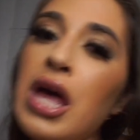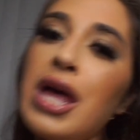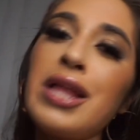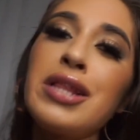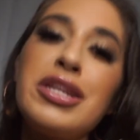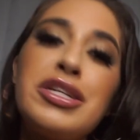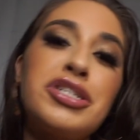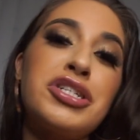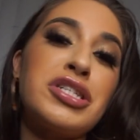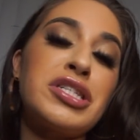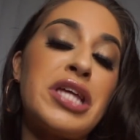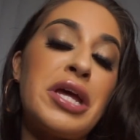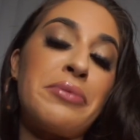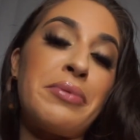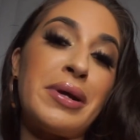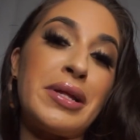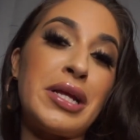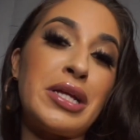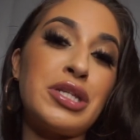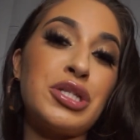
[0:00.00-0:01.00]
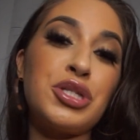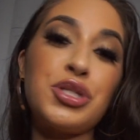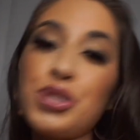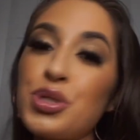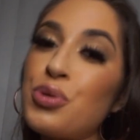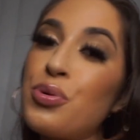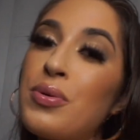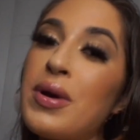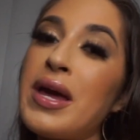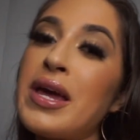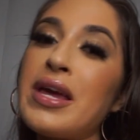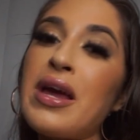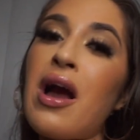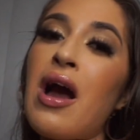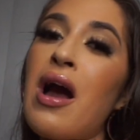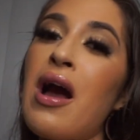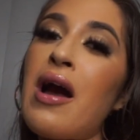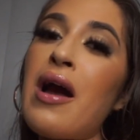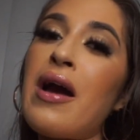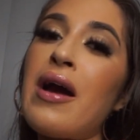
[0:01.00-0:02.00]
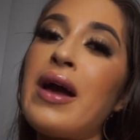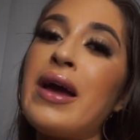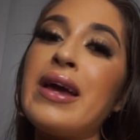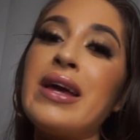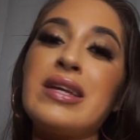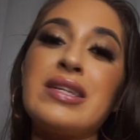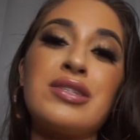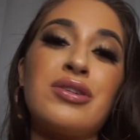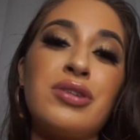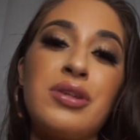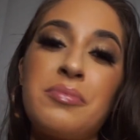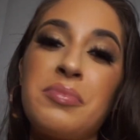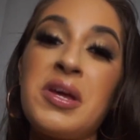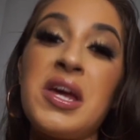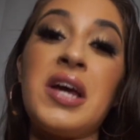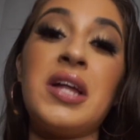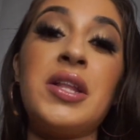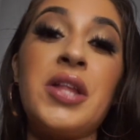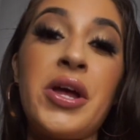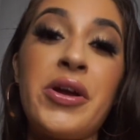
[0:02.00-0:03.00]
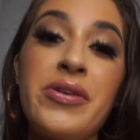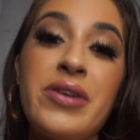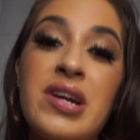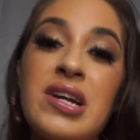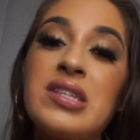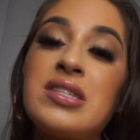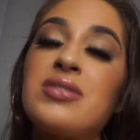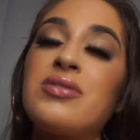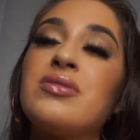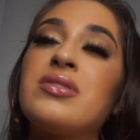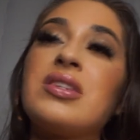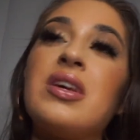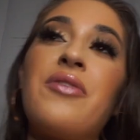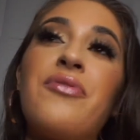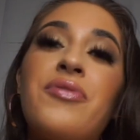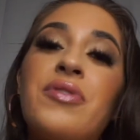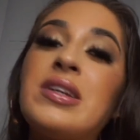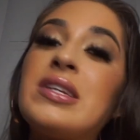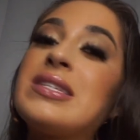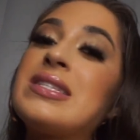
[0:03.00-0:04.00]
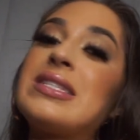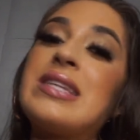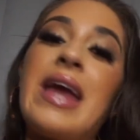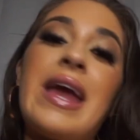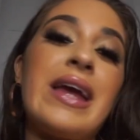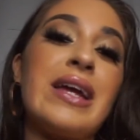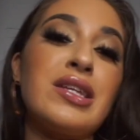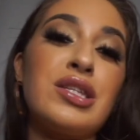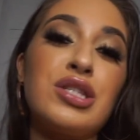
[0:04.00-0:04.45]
let's just get right into it, y'all. It's gonna be hilarious, so definitely stay